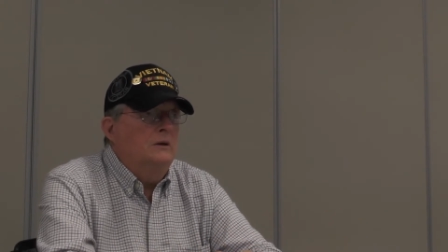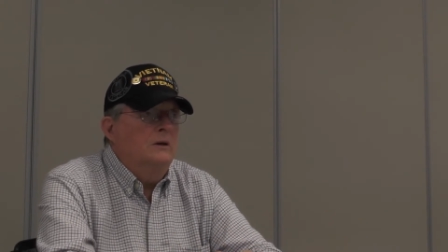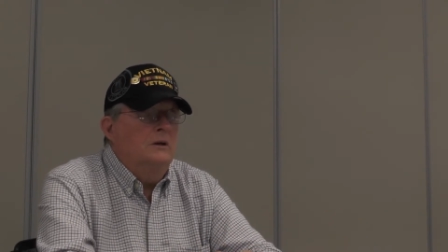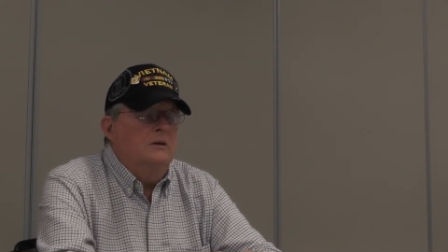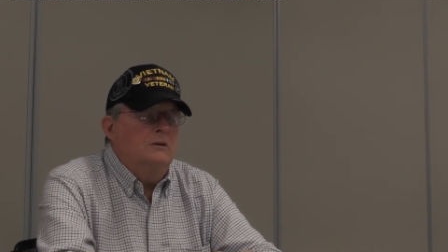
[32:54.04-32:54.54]

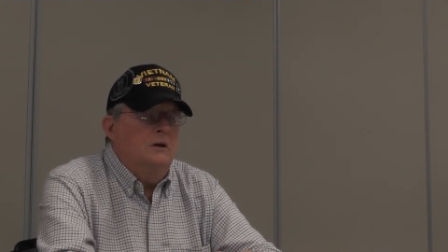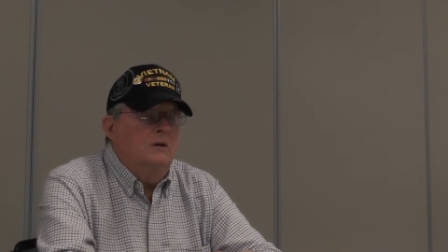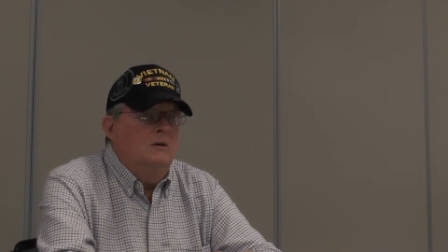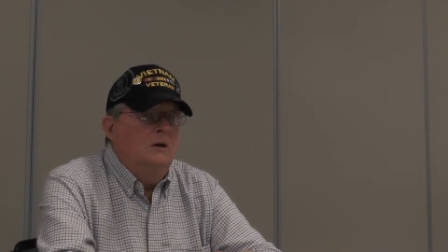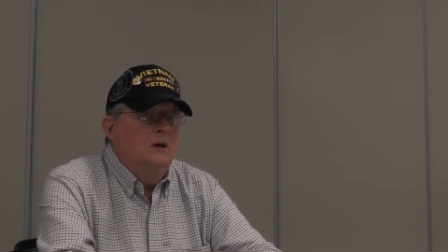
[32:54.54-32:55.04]
And
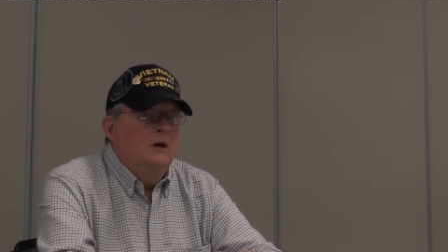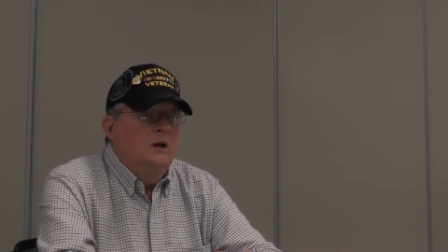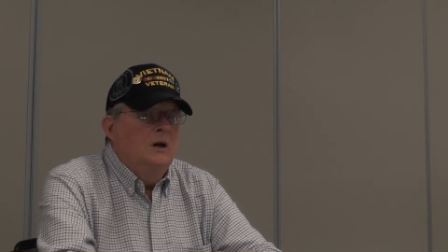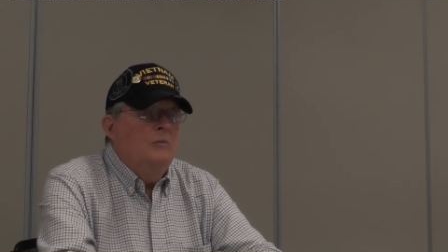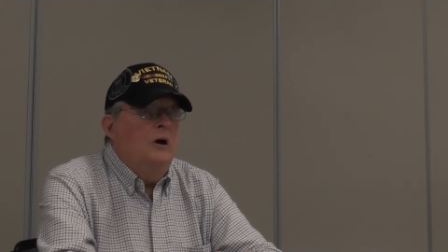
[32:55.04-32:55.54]
so,
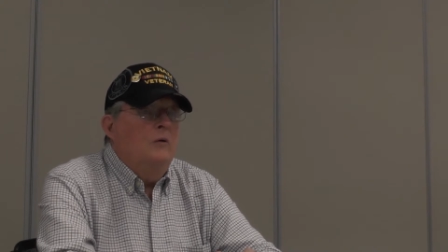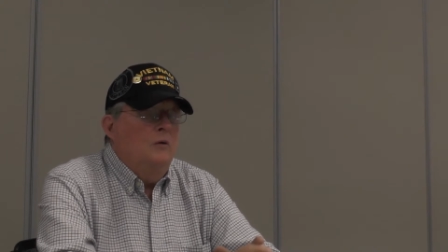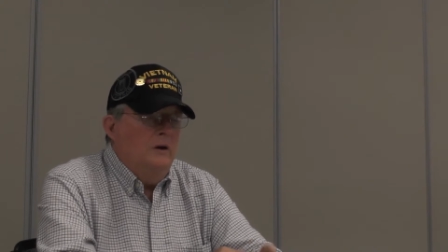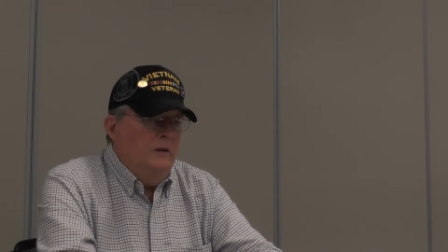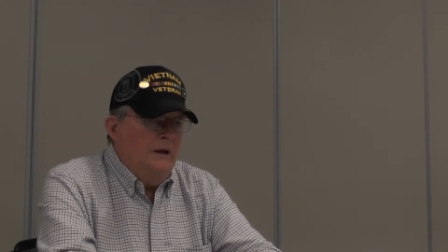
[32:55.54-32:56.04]
but
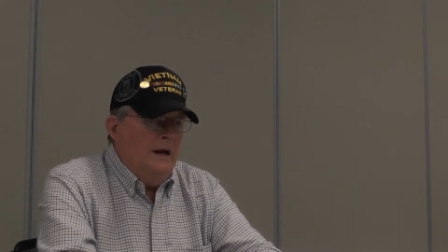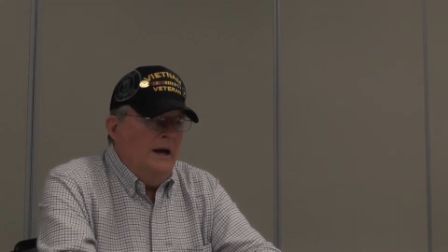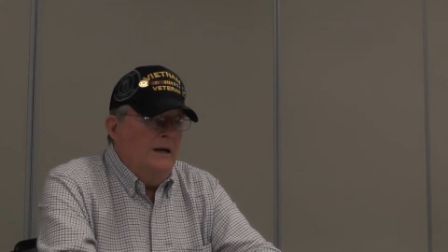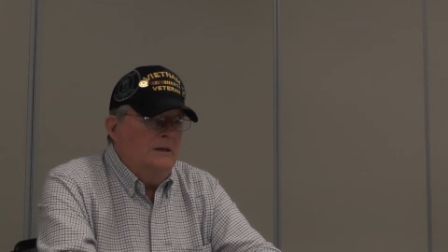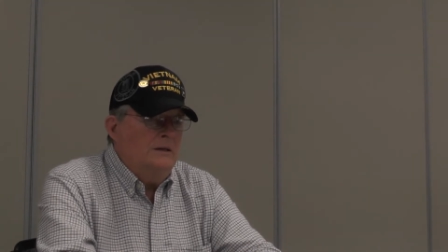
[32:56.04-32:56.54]
one of the
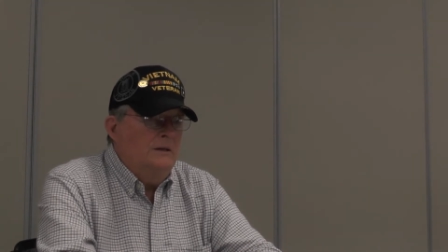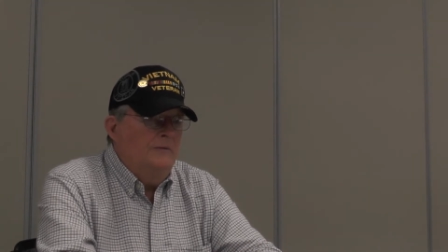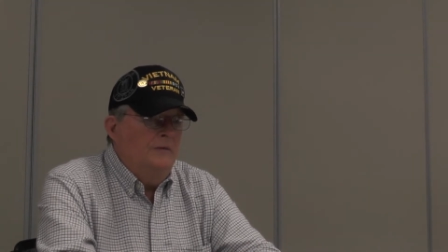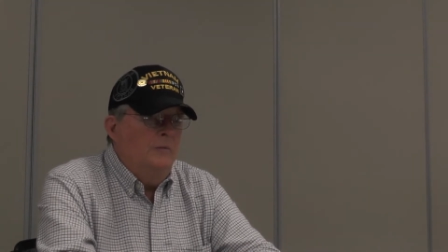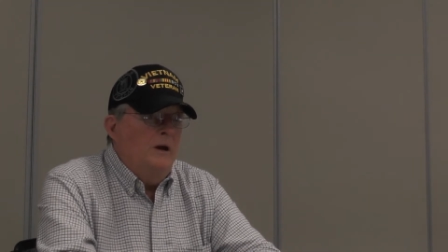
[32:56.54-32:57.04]
guys,
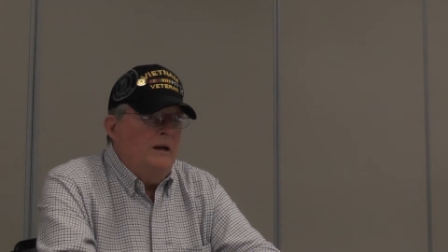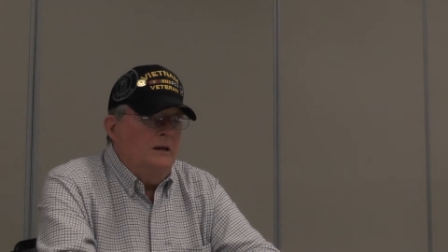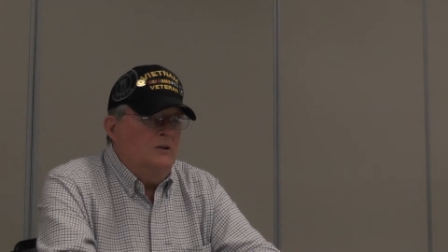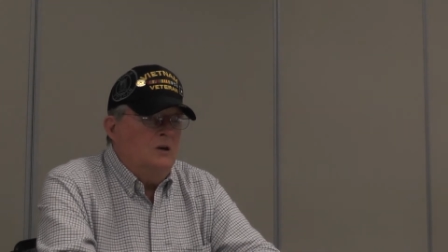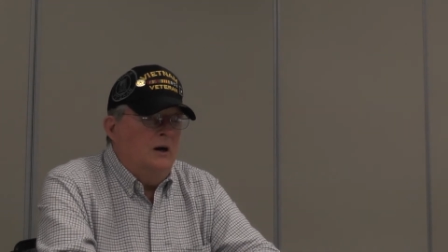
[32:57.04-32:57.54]
the
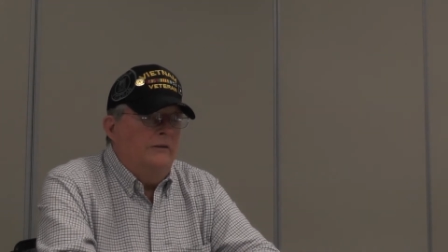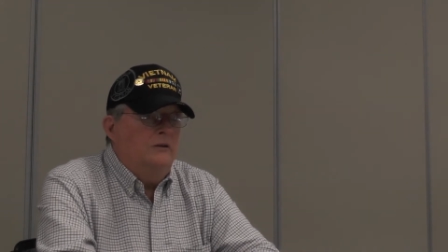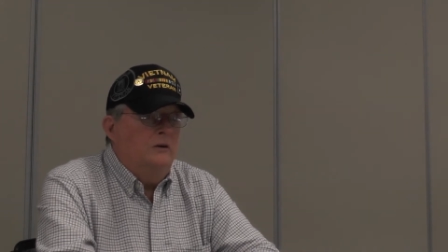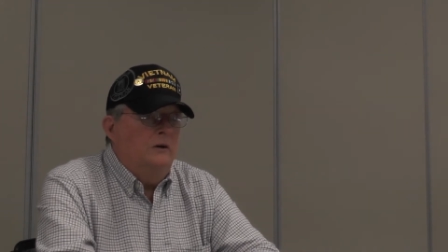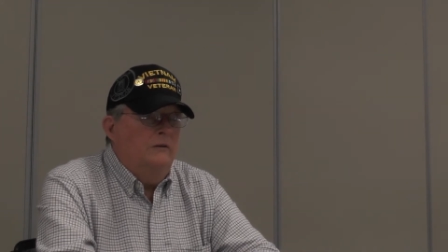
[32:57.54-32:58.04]
maintenance
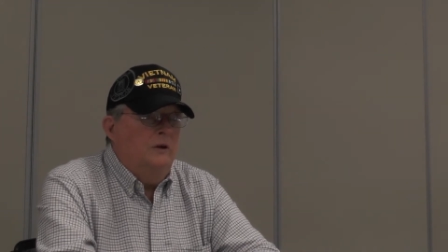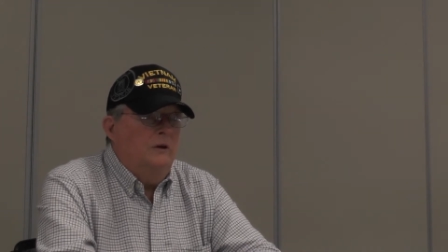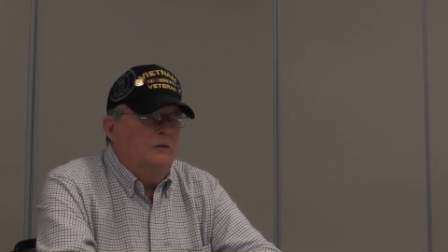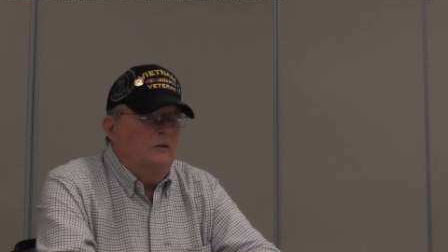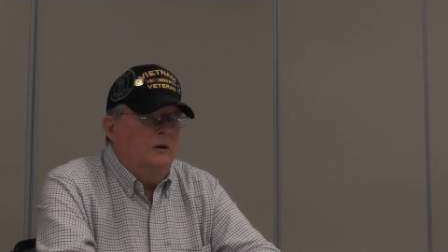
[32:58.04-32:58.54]
officer of
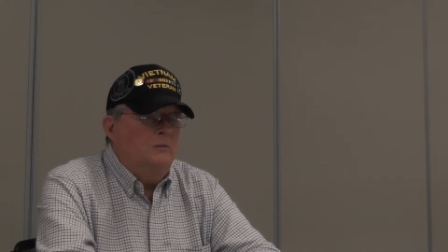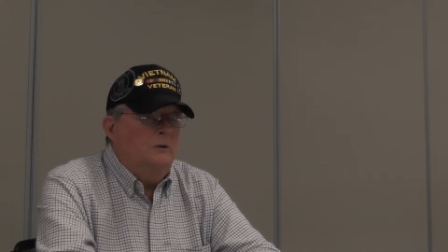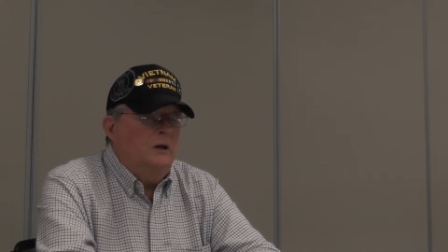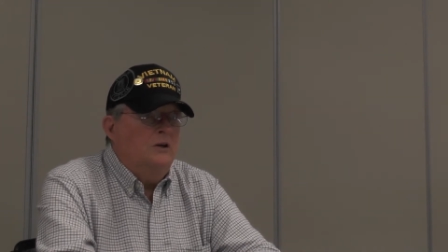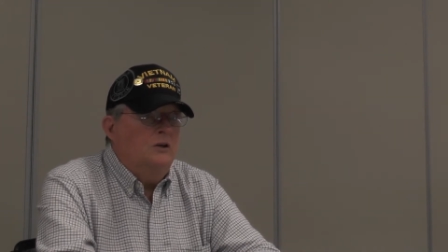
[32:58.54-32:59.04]
the
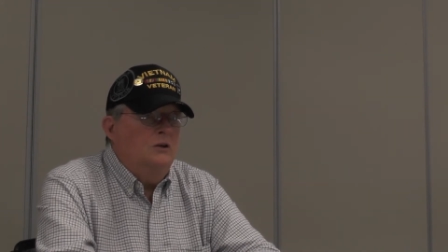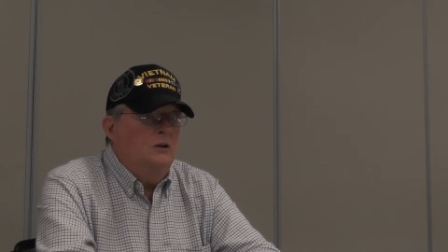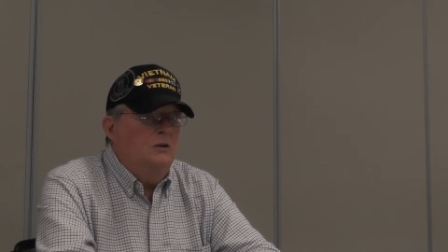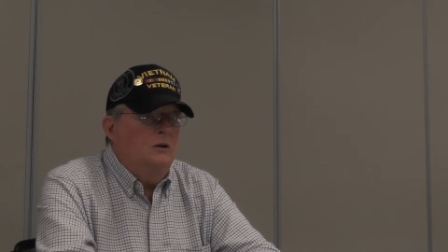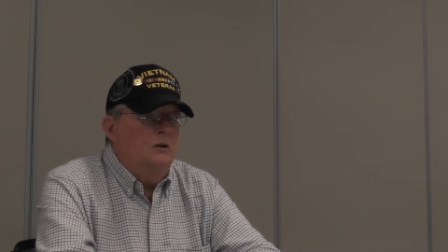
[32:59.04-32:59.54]
transportation
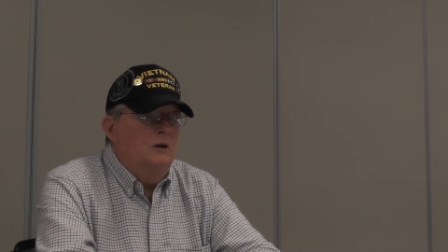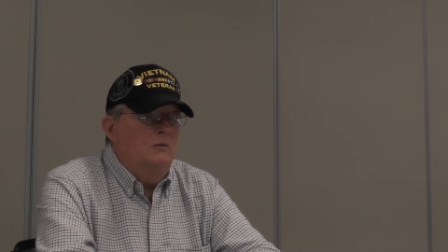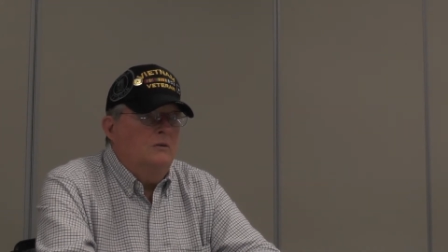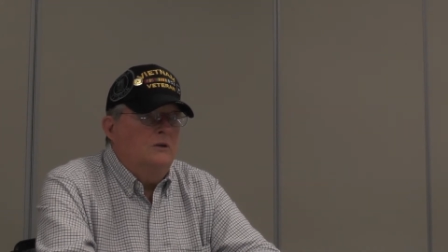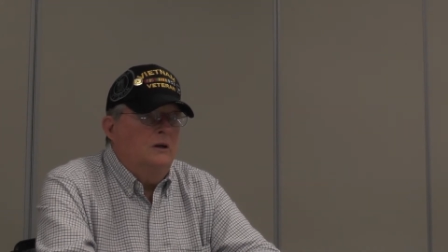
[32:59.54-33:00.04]
unit
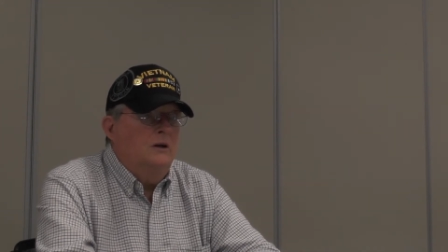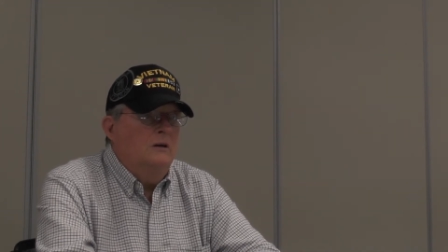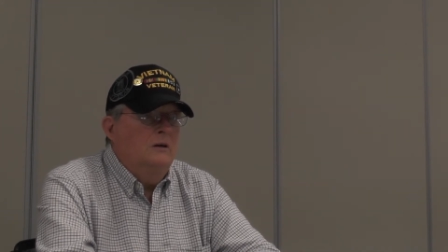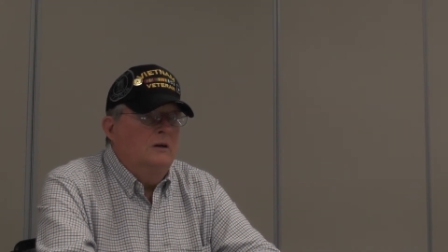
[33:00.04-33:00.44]
that was there,